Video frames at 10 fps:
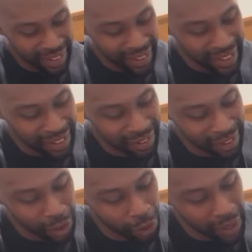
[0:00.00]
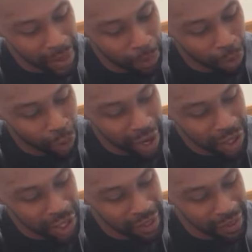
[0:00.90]
these little
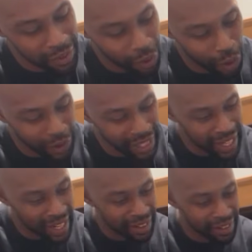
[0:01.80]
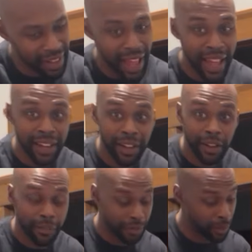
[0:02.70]
impressions on the inside
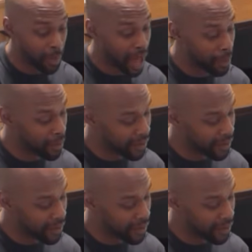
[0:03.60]
of the bottom of the